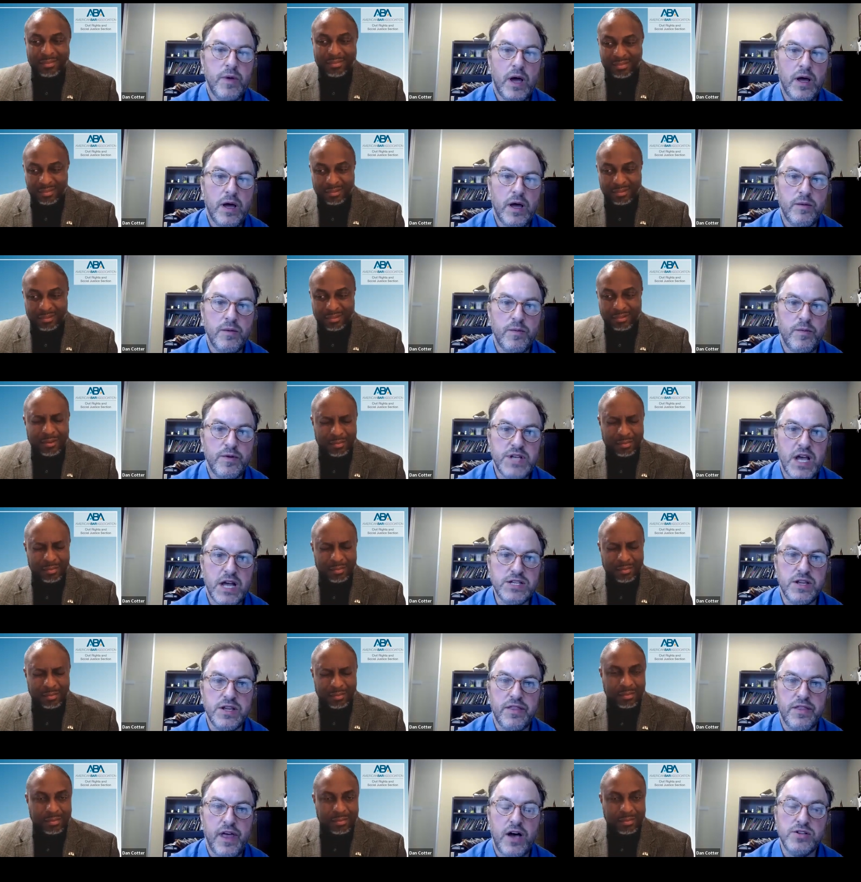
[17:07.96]
Speaker 1: uh,
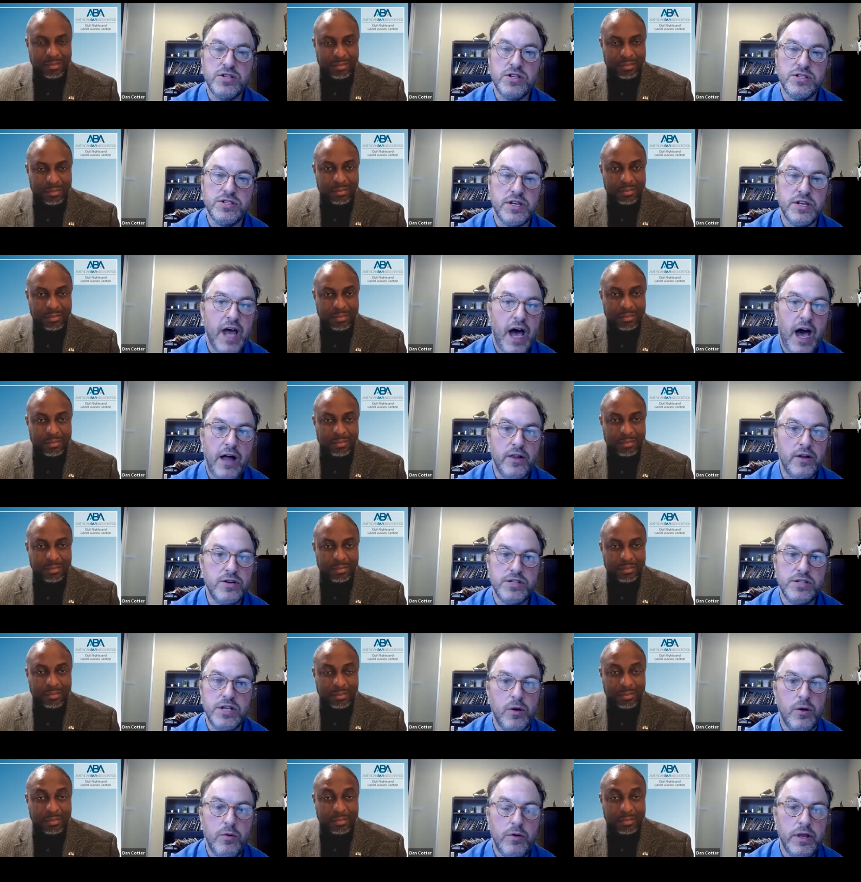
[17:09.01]
tens of thousands of
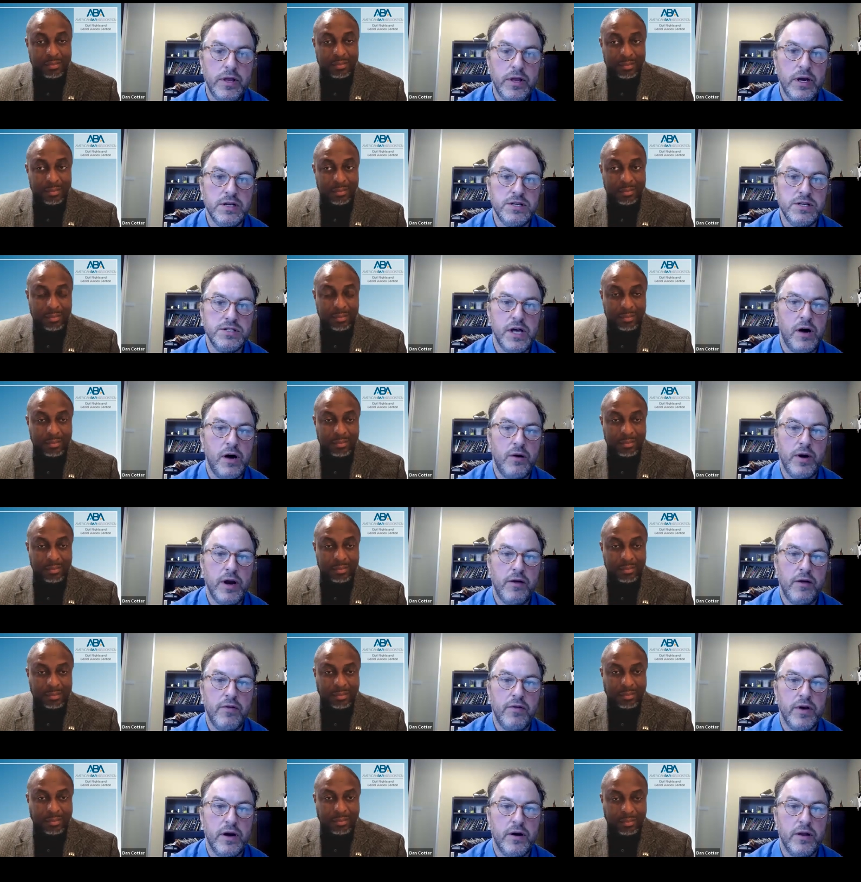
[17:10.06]
dollars equally in his
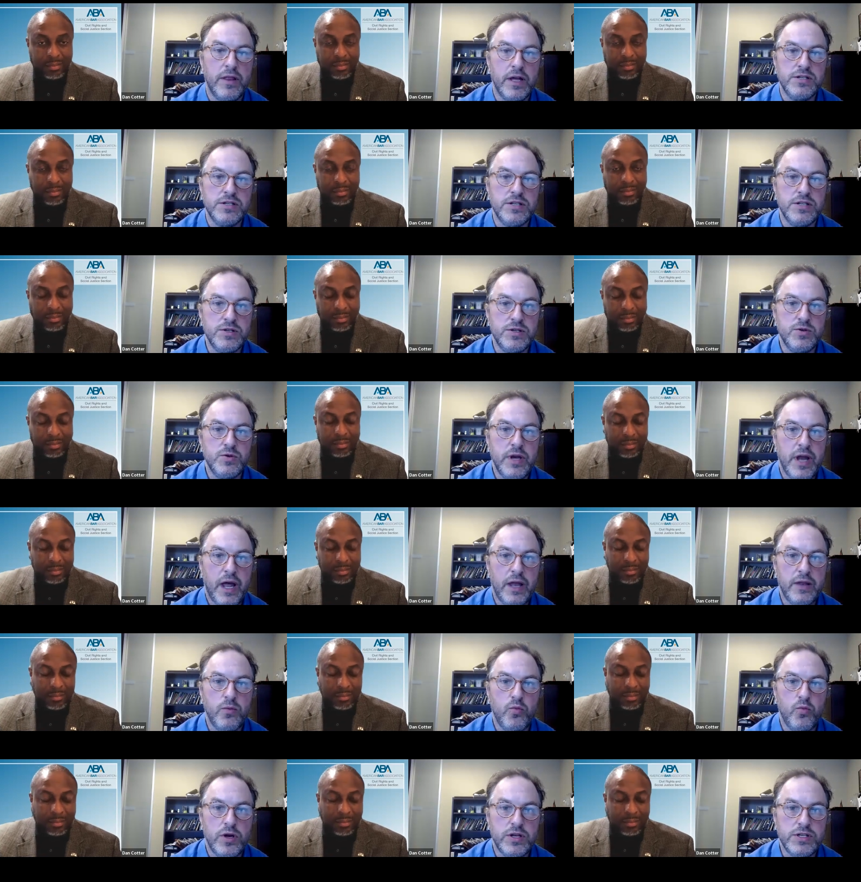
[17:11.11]
salary every year. That's just
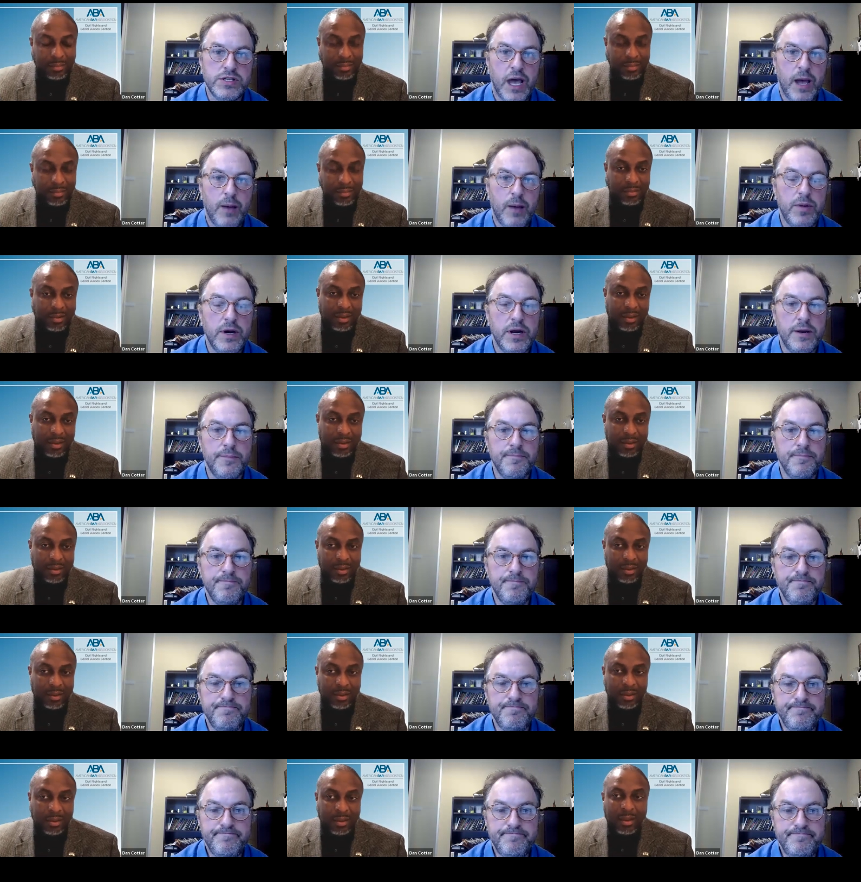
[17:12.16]
not what's happening.
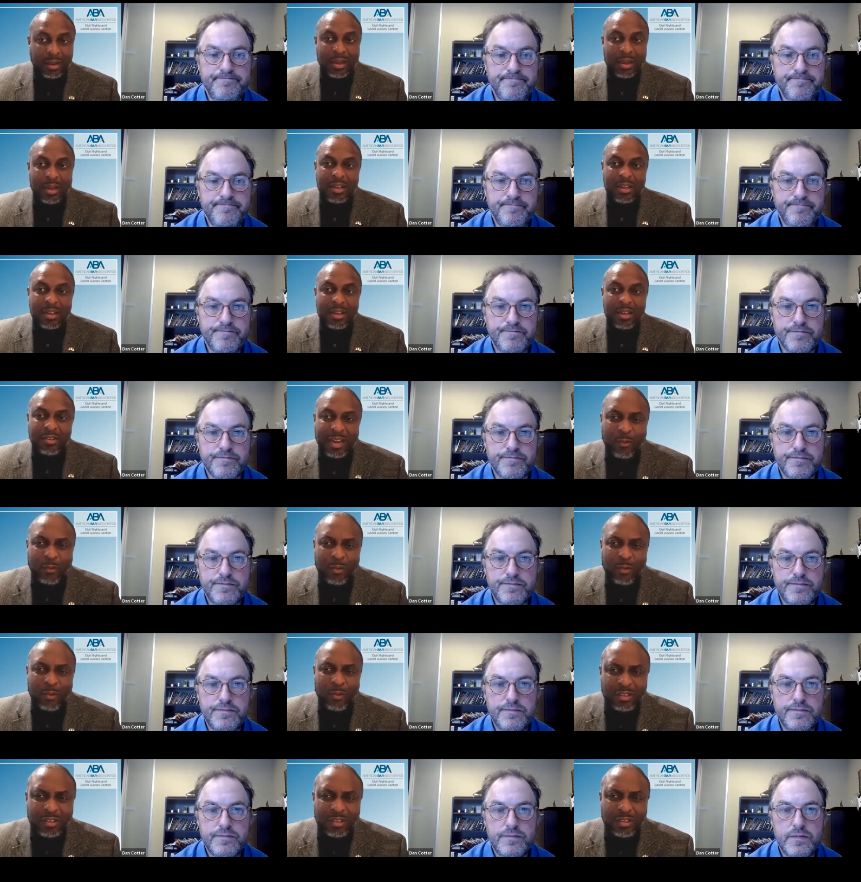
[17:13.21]
Speaker 2: So,
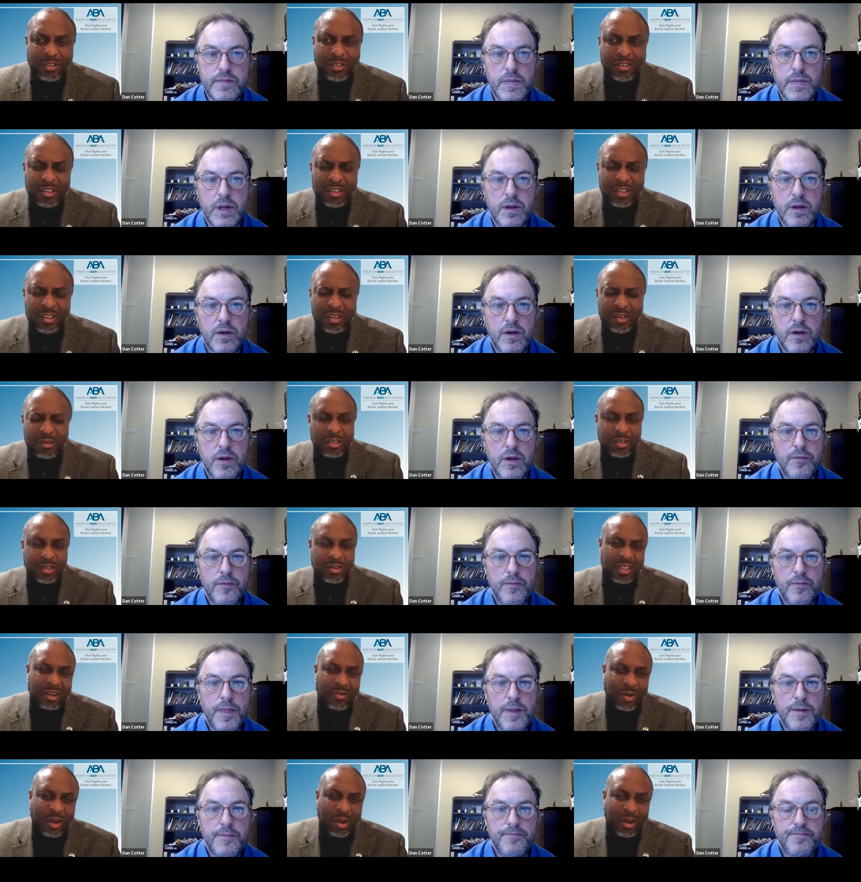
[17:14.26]
Dan, what's the
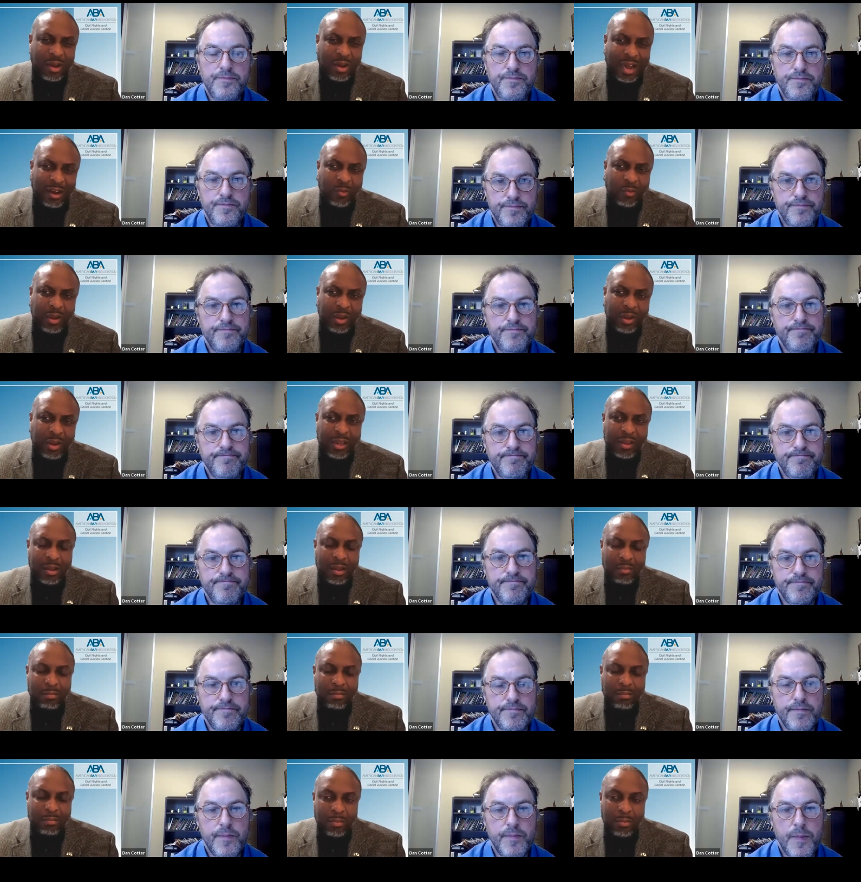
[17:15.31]
solution, you think? How do
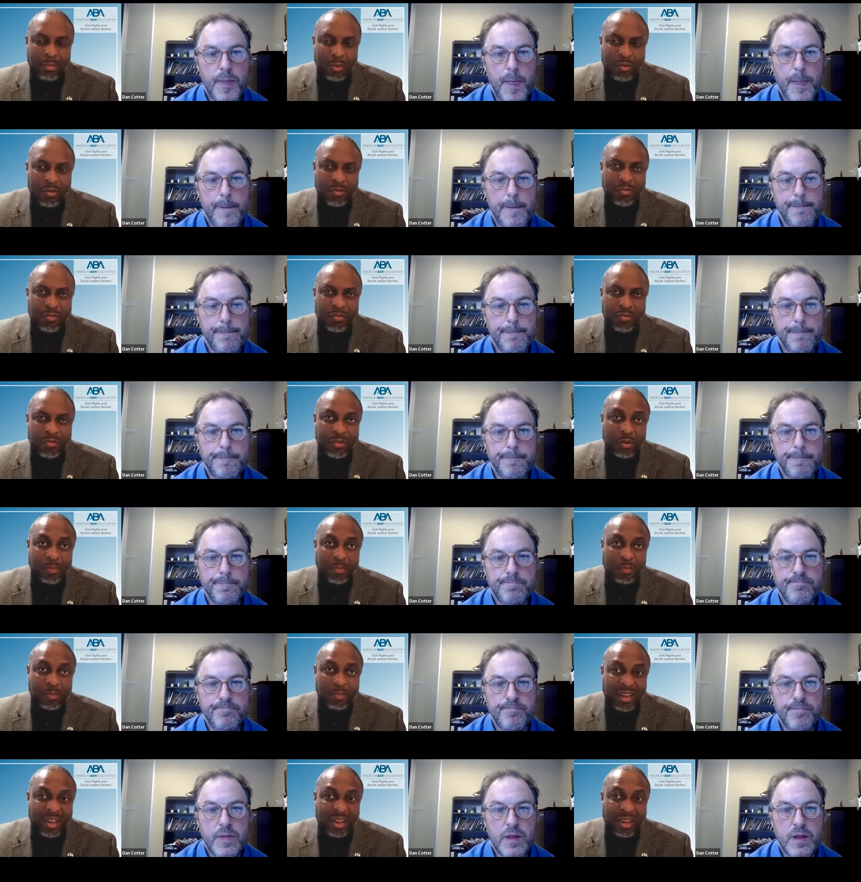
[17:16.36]
we move
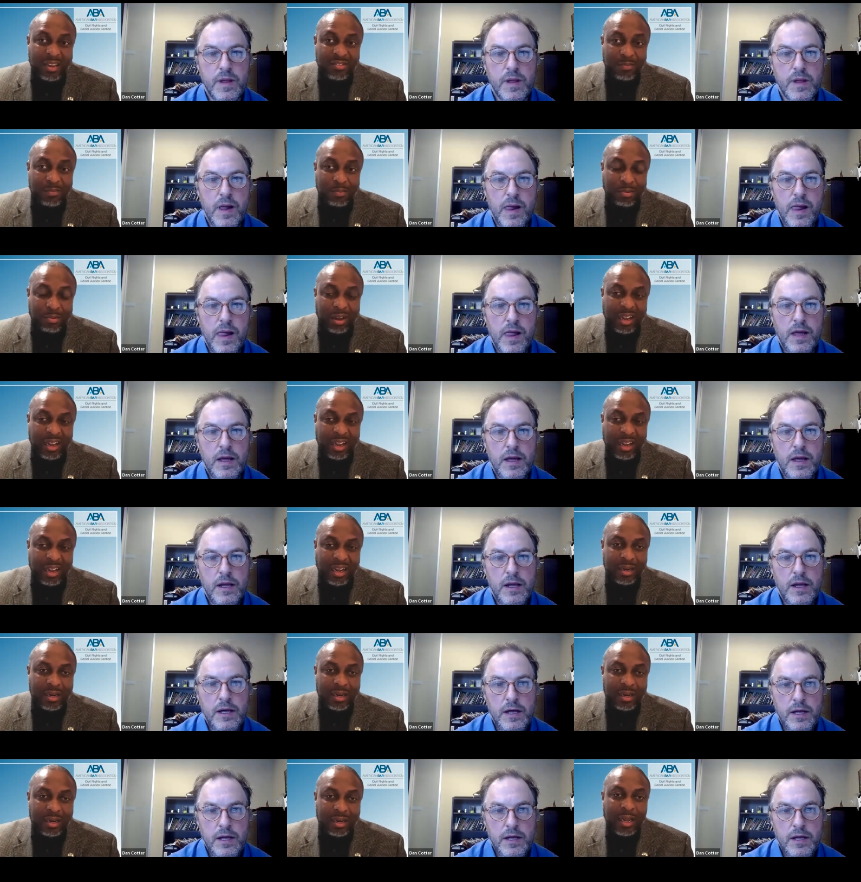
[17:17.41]
to a place of
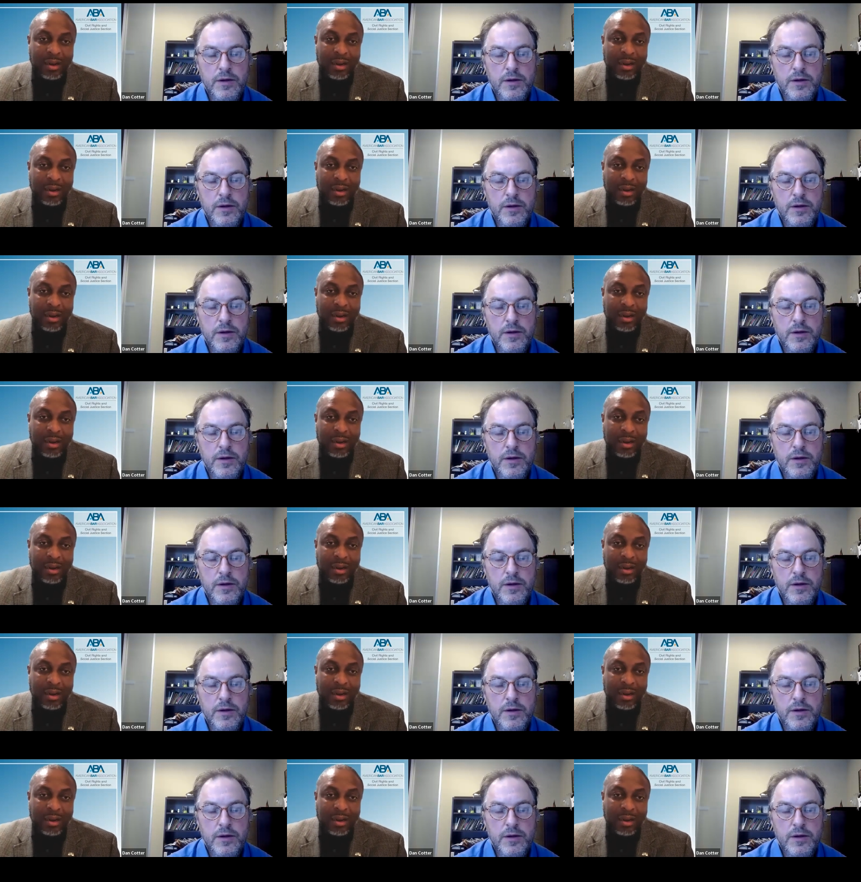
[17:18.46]
bringing